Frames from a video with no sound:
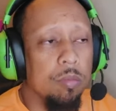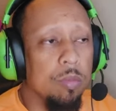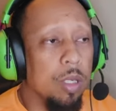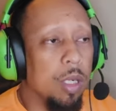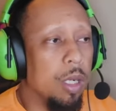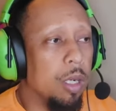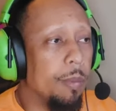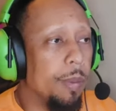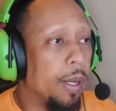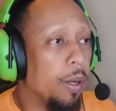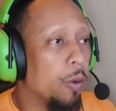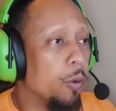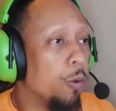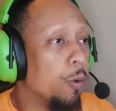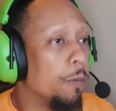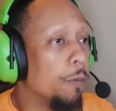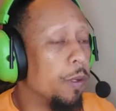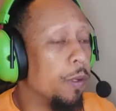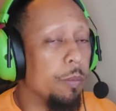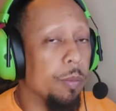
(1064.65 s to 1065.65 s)
I don't know
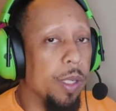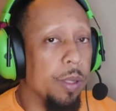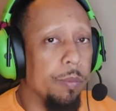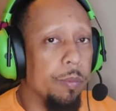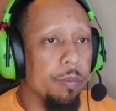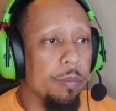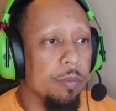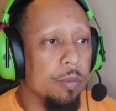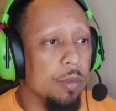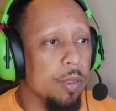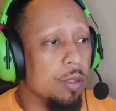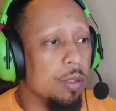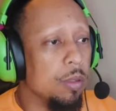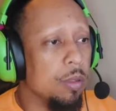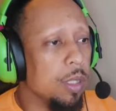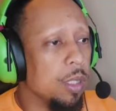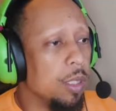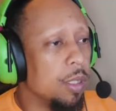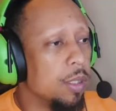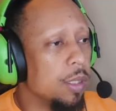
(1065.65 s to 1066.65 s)
if any of my
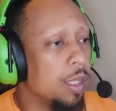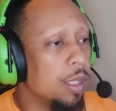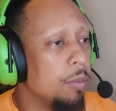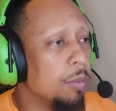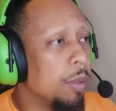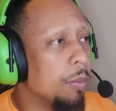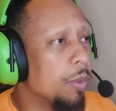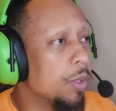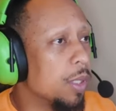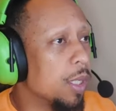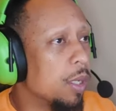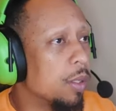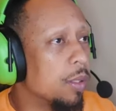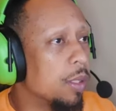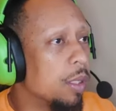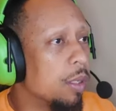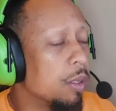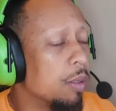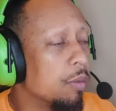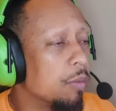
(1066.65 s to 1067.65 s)
team members out there